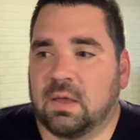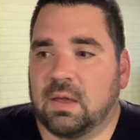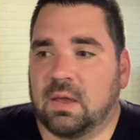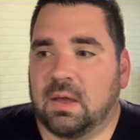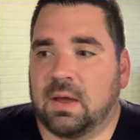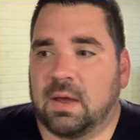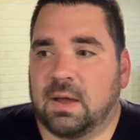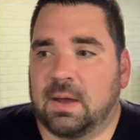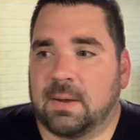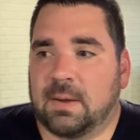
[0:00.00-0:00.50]

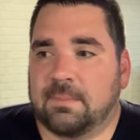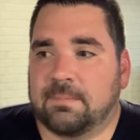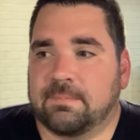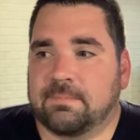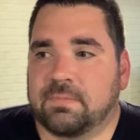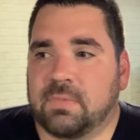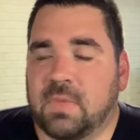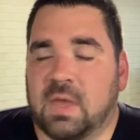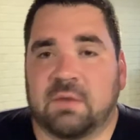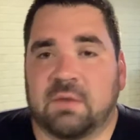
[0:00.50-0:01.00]
And
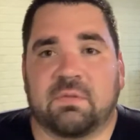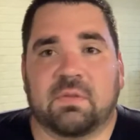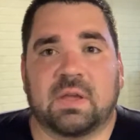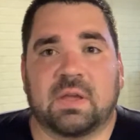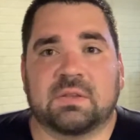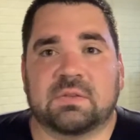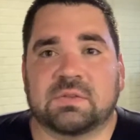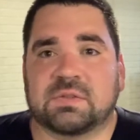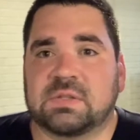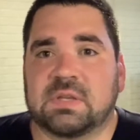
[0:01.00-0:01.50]
if you
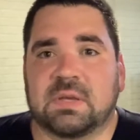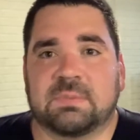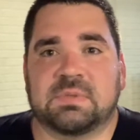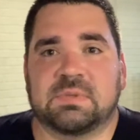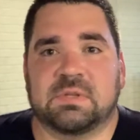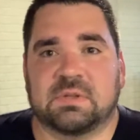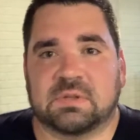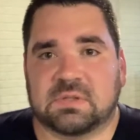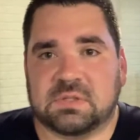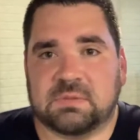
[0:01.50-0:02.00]
like those tips,
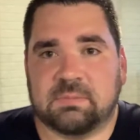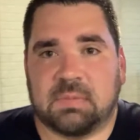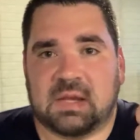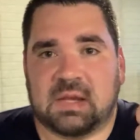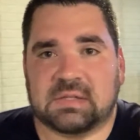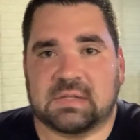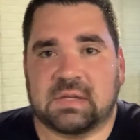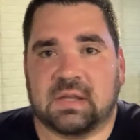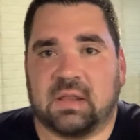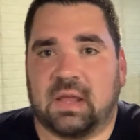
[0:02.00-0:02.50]
you know,
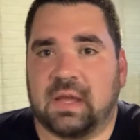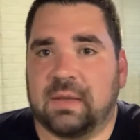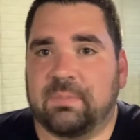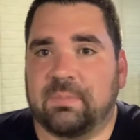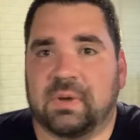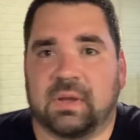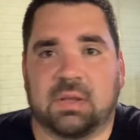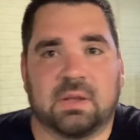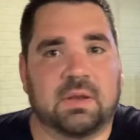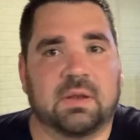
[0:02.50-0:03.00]
smash that like
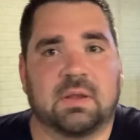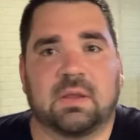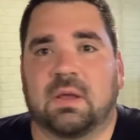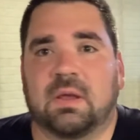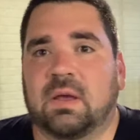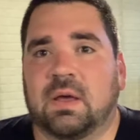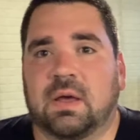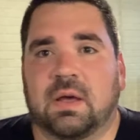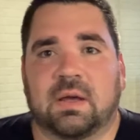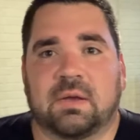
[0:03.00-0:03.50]
button.
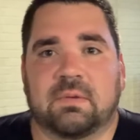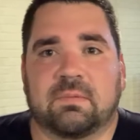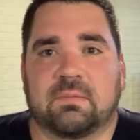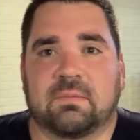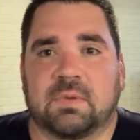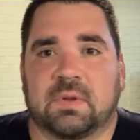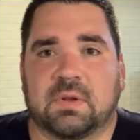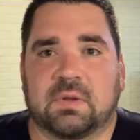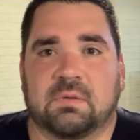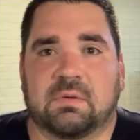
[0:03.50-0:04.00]

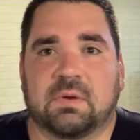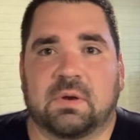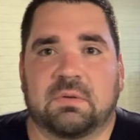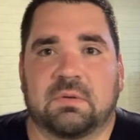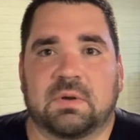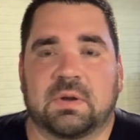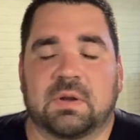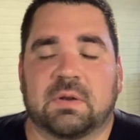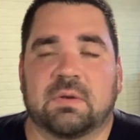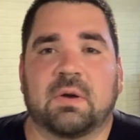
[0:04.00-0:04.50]
You know, I
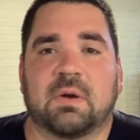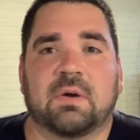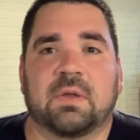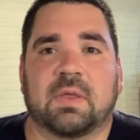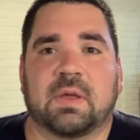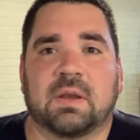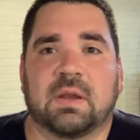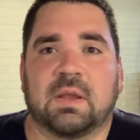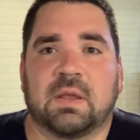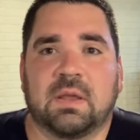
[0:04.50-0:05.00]
want to know
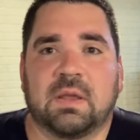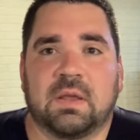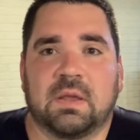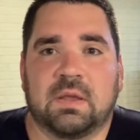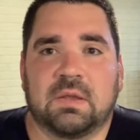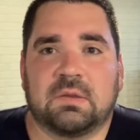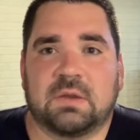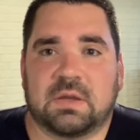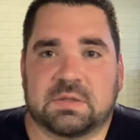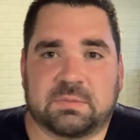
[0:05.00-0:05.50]
that
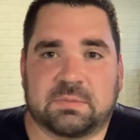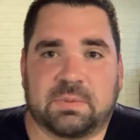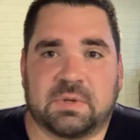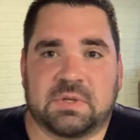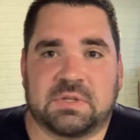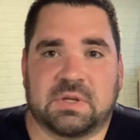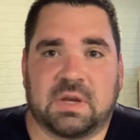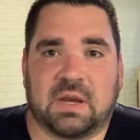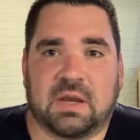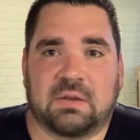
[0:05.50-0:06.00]
you guys
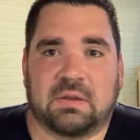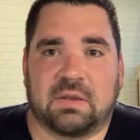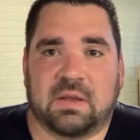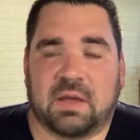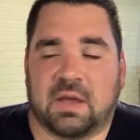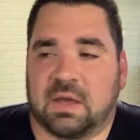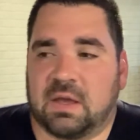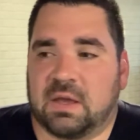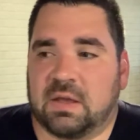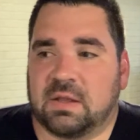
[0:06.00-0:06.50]
appreciate,
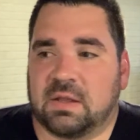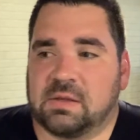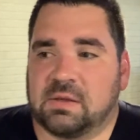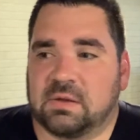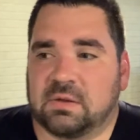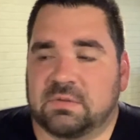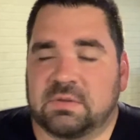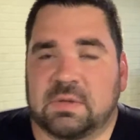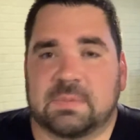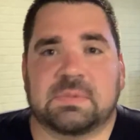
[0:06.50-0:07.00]
you
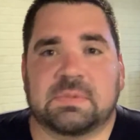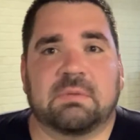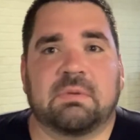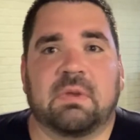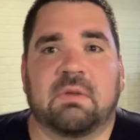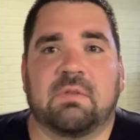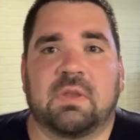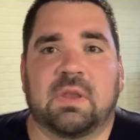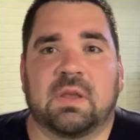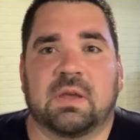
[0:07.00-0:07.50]
know, tips I'm
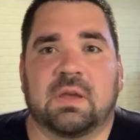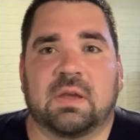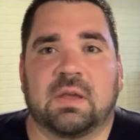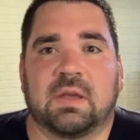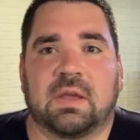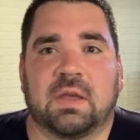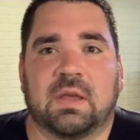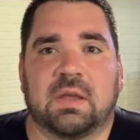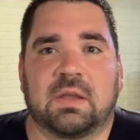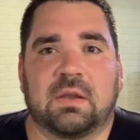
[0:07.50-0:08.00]
giving you,
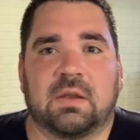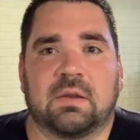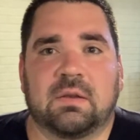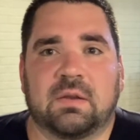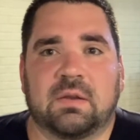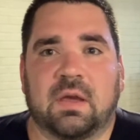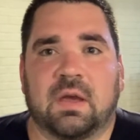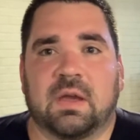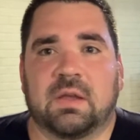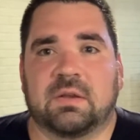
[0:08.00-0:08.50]
and
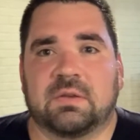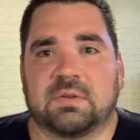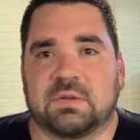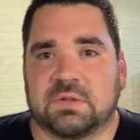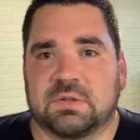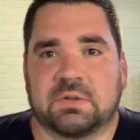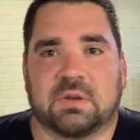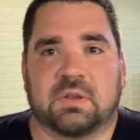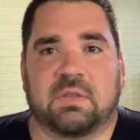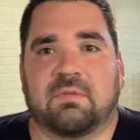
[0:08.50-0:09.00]
you
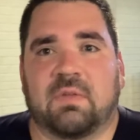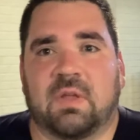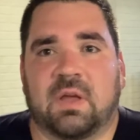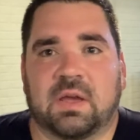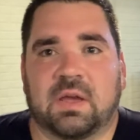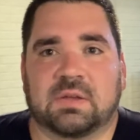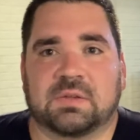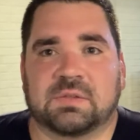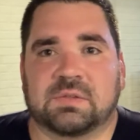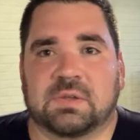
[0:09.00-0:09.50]
enjoy the
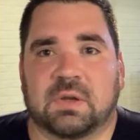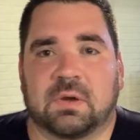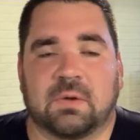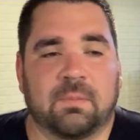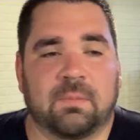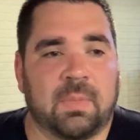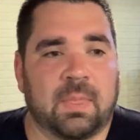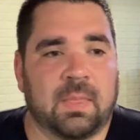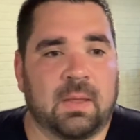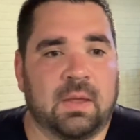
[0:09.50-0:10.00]
vlog. So,
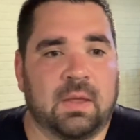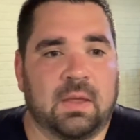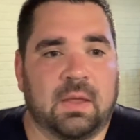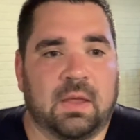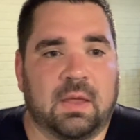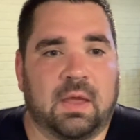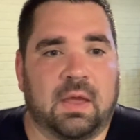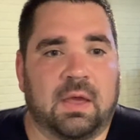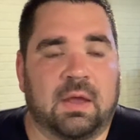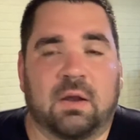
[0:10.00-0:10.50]

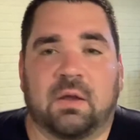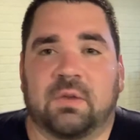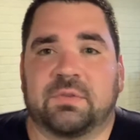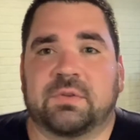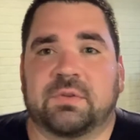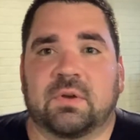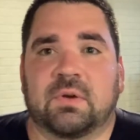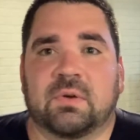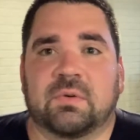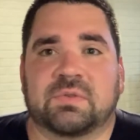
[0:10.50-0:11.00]
and
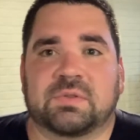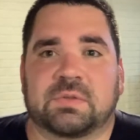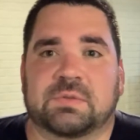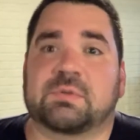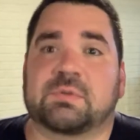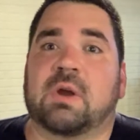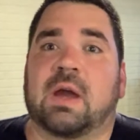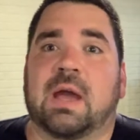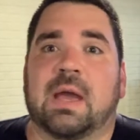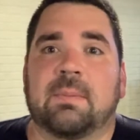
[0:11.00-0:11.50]
also
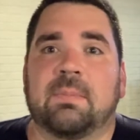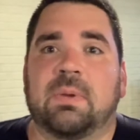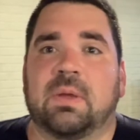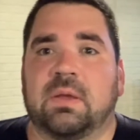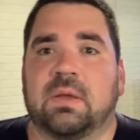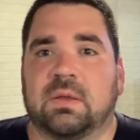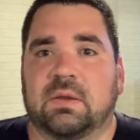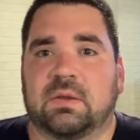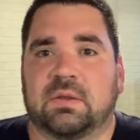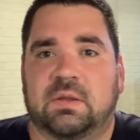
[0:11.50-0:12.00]
subscribe.
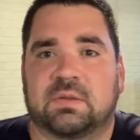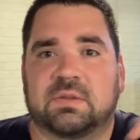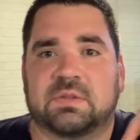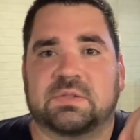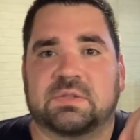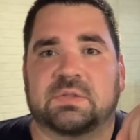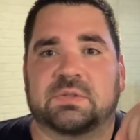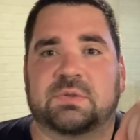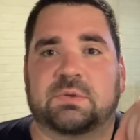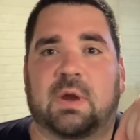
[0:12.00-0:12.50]
Click the
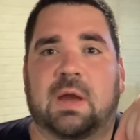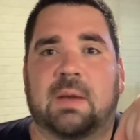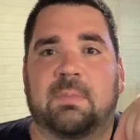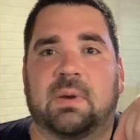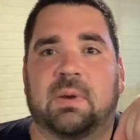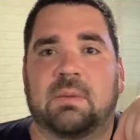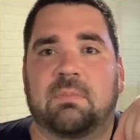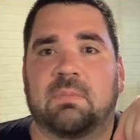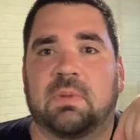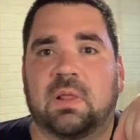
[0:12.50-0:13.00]
subscribe
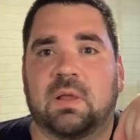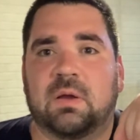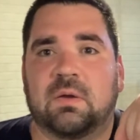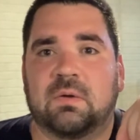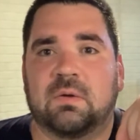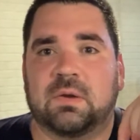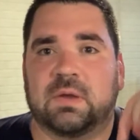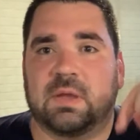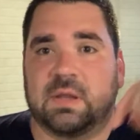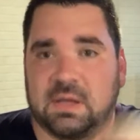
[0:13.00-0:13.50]
button
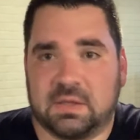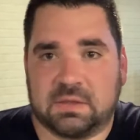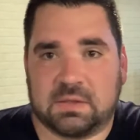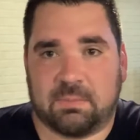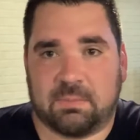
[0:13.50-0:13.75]
below and hit the